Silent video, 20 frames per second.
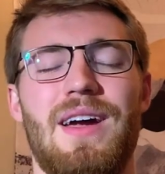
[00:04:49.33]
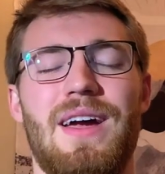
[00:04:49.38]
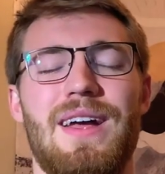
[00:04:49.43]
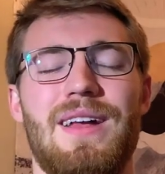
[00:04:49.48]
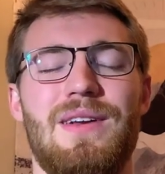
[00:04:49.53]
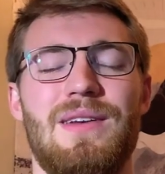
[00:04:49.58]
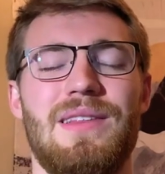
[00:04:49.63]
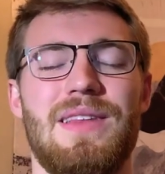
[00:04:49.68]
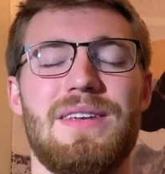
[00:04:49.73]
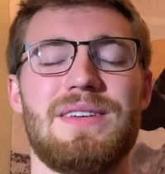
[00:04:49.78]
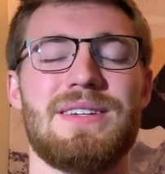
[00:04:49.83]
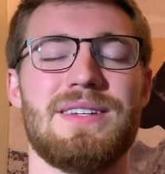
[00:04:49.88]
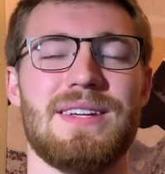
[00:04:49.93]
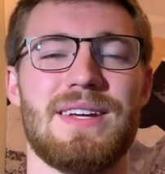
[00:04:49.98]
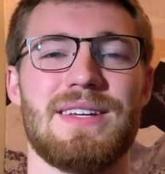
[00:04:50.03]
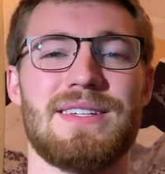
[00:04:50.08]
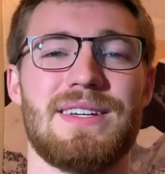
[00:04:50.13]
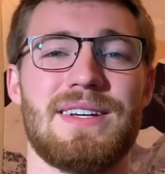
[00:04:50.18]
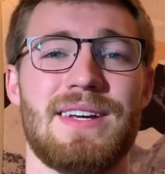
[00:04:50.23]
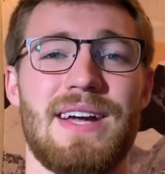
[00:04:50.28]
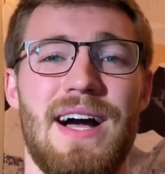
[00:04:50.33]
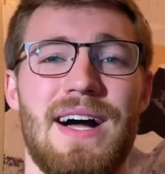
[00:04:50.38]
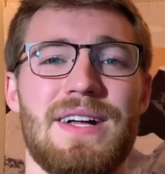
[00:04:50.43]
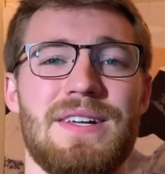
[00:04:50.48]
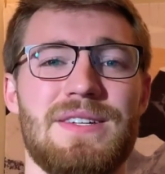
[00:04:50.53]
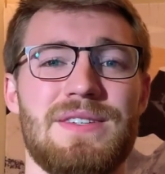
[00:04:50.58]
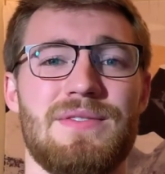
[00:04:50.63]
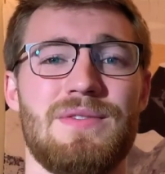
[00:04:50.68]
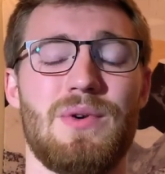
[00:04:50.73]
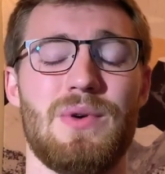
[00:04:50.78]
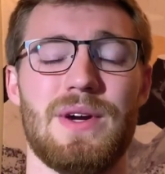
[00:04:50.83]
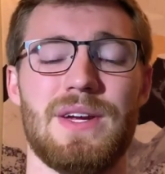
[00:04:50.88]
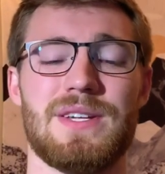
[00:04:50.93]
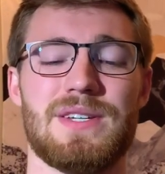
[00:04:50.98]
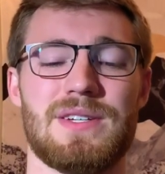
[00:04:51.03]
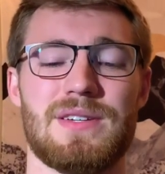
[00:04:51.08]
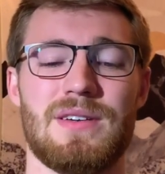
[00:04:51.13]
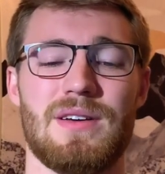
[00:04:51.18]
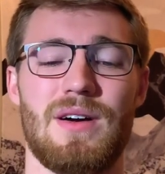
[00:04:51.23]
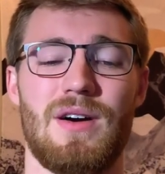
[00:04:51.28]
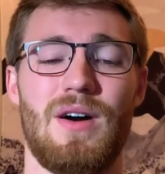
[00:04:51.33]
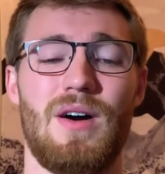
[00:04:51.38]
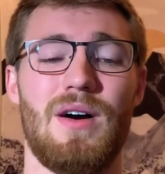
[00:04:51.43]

and listening to God's voice.